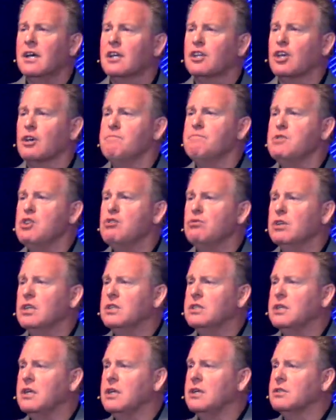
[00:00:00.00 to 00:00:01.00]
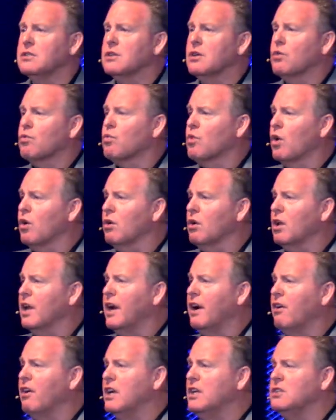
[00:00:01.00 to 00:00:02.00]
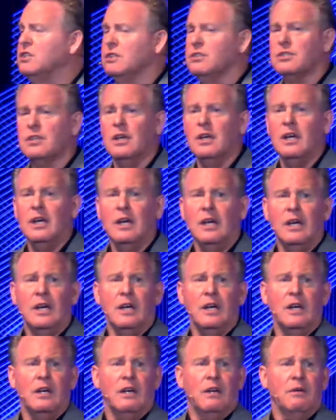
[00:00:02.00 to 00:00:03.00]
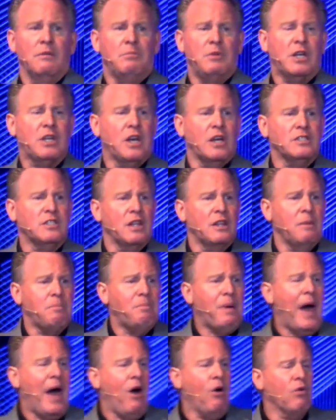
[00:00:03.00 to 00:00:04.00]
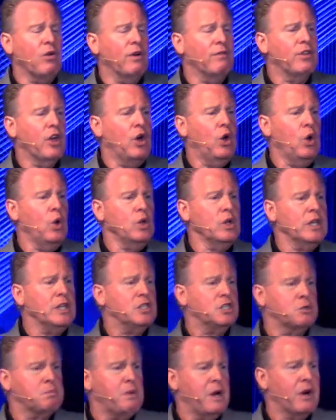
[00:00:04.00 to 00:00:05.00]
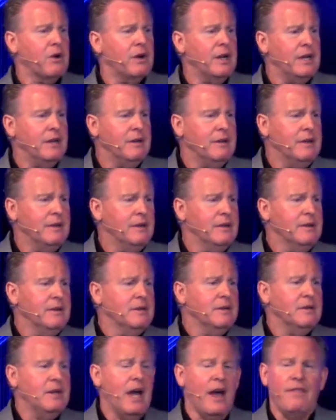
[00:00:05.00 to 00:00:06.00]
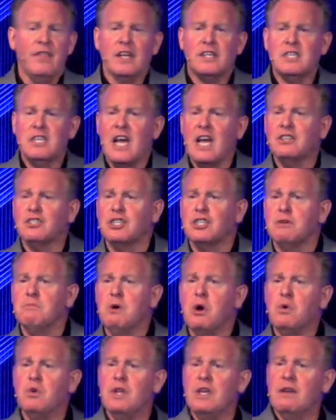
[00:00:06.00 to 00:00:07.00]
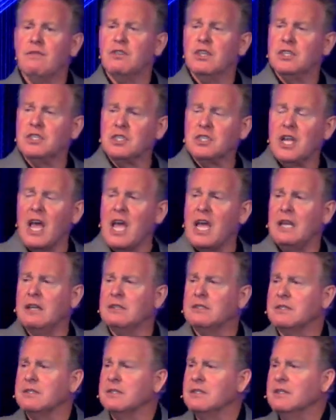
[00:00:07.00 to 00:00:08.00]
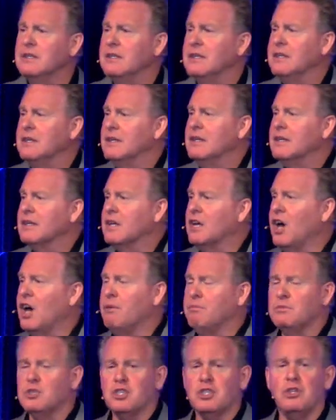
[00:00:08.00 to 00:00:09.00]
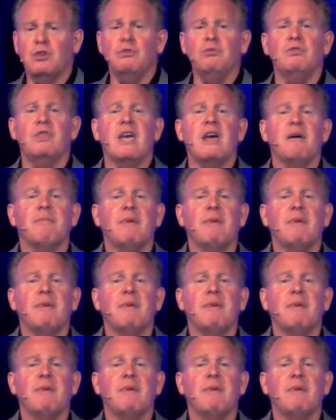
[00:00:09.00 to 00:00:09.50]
communities, rural areas, because of the power of the Holy Spirit and the testimony of the saints comes to them,